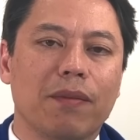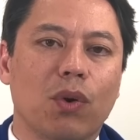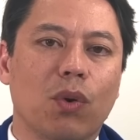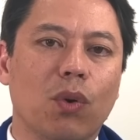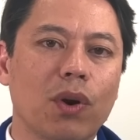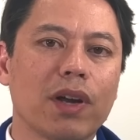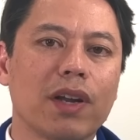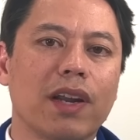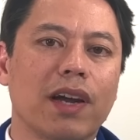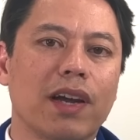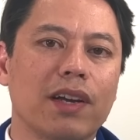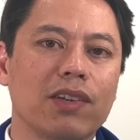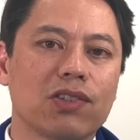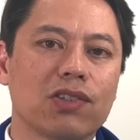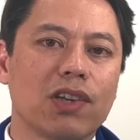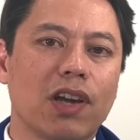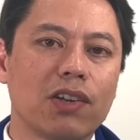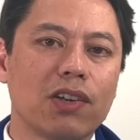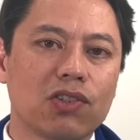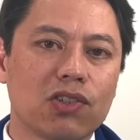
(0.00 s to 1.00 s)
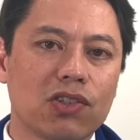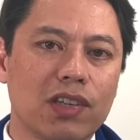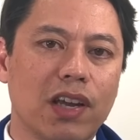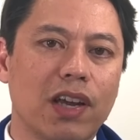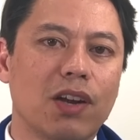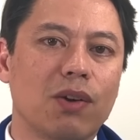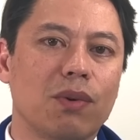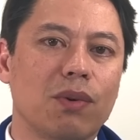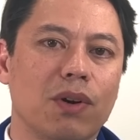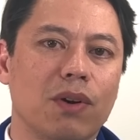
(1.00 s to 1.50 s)
Organize such
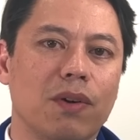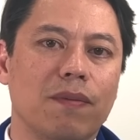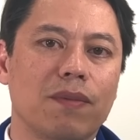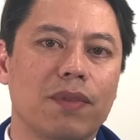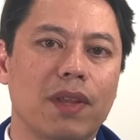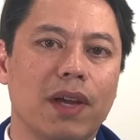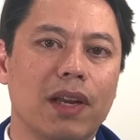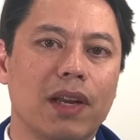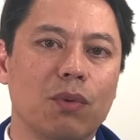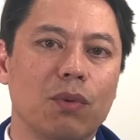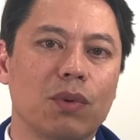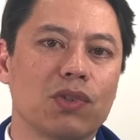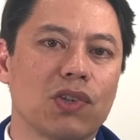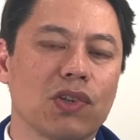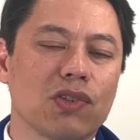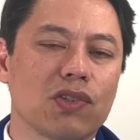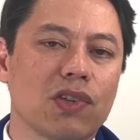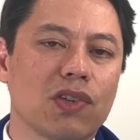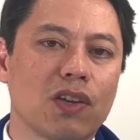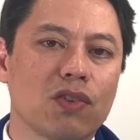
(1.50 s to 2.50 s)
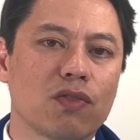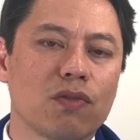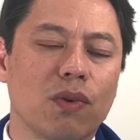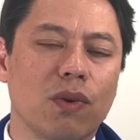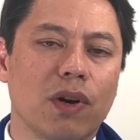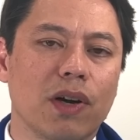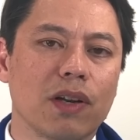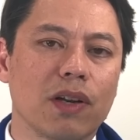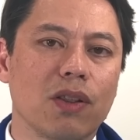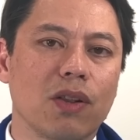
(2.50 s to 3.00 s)
terror that it was successful
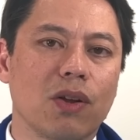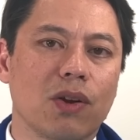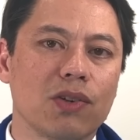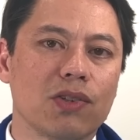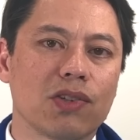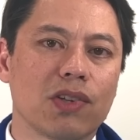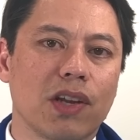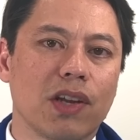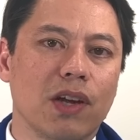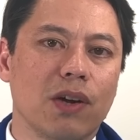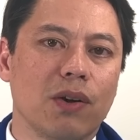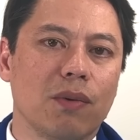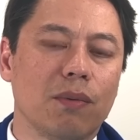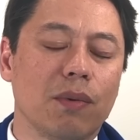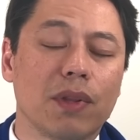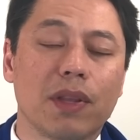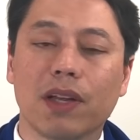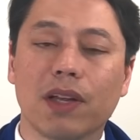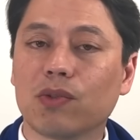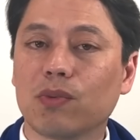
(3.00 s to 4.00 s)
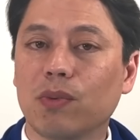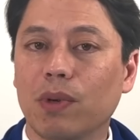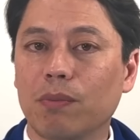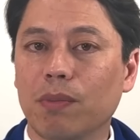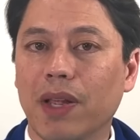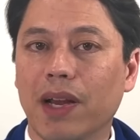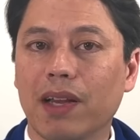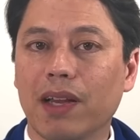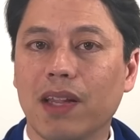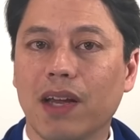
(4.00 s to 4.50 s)
on a large scale. Well, that's what
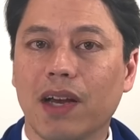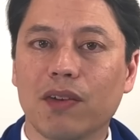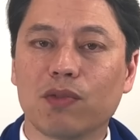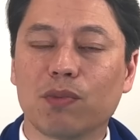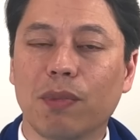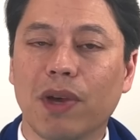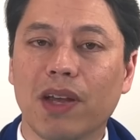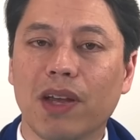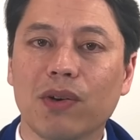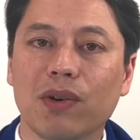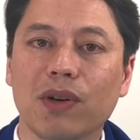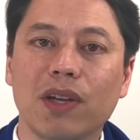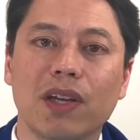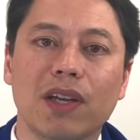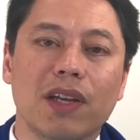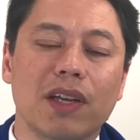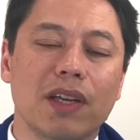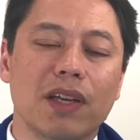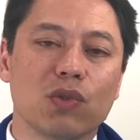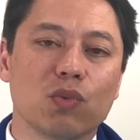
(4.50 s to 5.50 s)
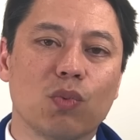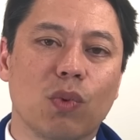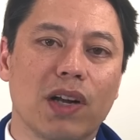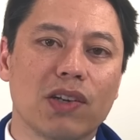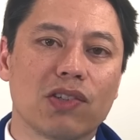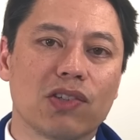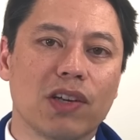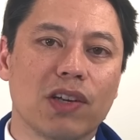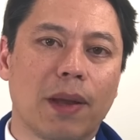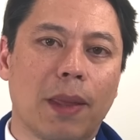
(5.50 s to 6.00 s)
Black Lives Matter is
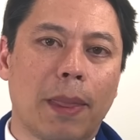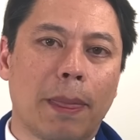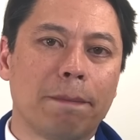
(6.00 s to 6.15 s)
watching.